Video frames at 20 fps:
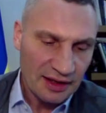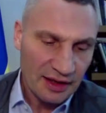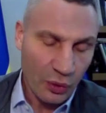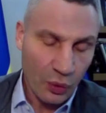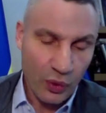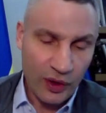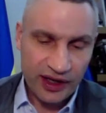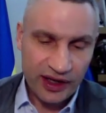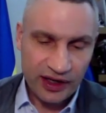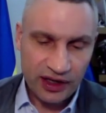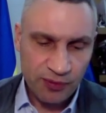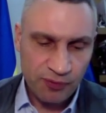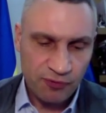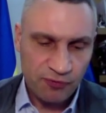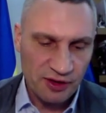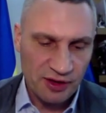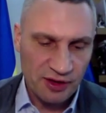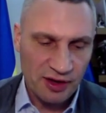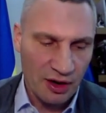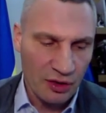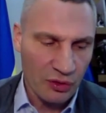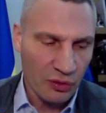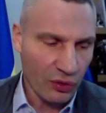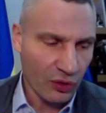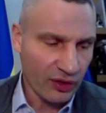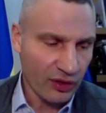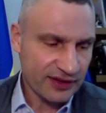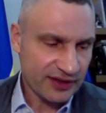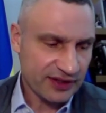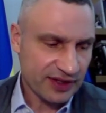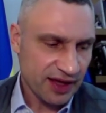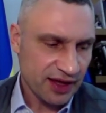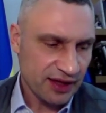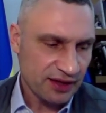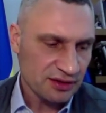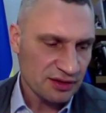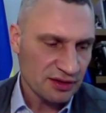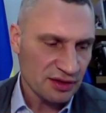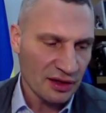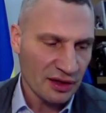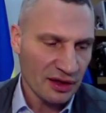We keep finger crossed and